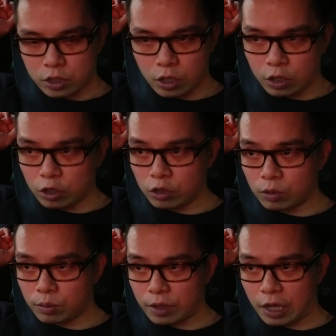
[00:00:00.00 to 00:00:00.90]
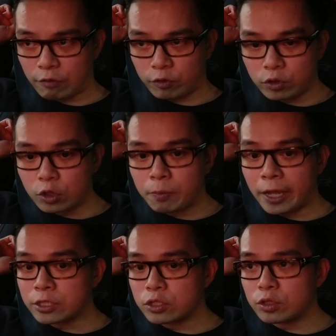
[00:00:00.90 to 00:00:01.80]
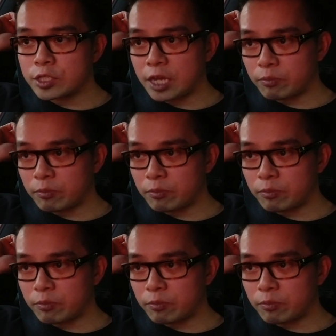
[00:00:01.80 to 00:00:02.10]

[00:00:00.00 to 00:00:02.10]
so if you do plan to do the